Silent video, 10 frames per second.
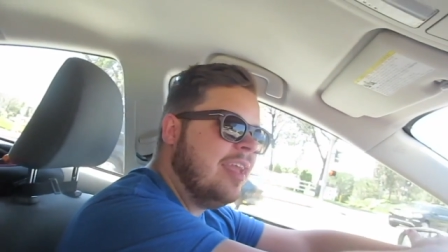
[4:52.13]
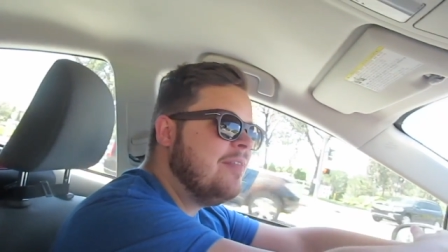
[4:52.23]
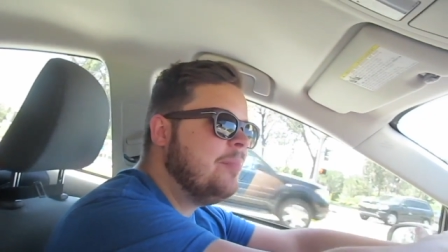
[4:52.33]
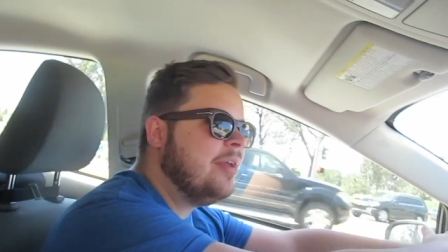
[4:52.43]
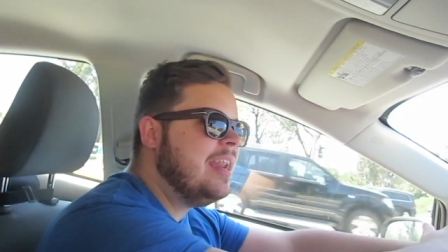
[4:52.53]
They
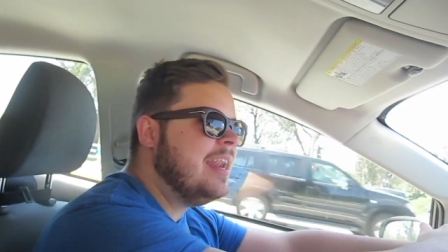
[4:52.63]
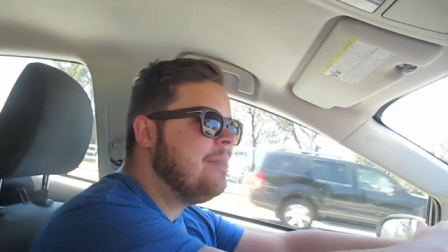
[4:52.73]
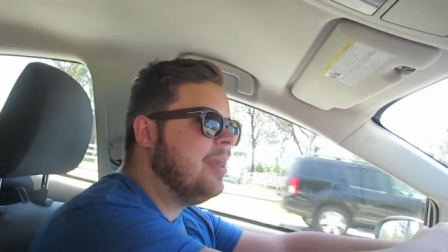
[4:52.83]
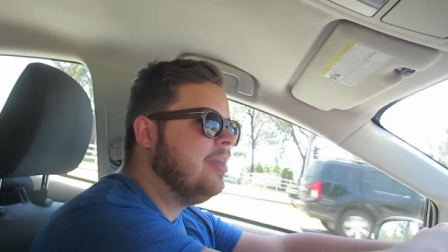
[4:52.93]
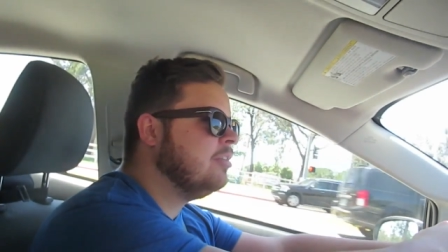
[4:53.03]
even played it
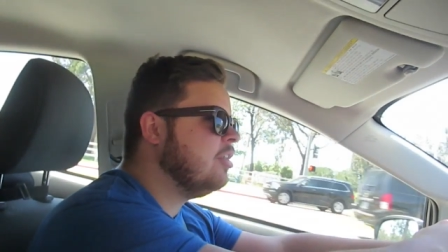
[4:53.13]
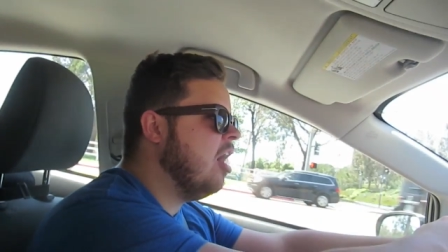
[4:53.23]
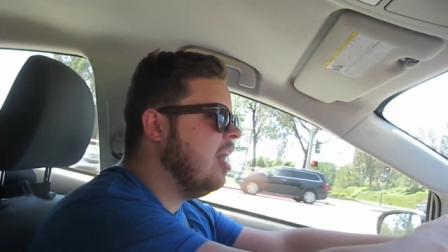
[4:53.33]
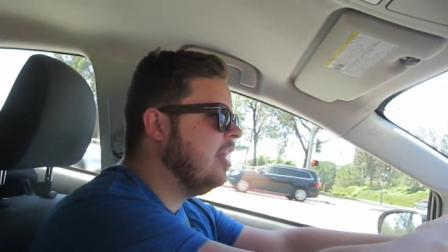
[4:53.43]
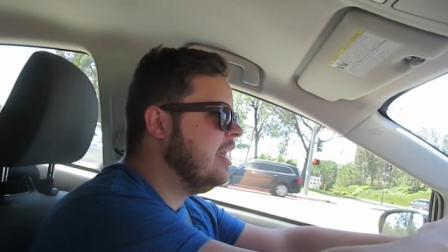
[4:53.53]
at my old
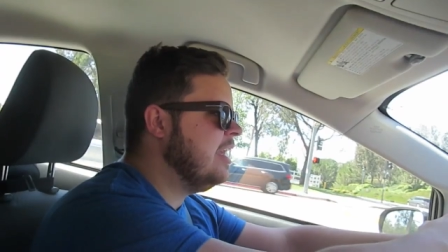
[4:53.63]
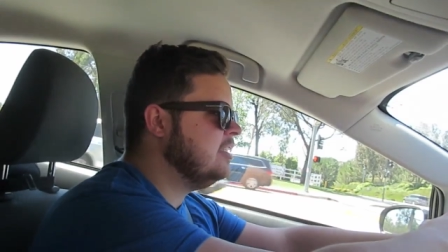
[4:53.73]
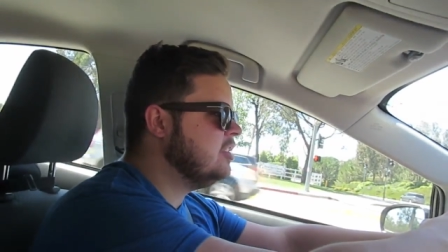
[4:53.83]
college.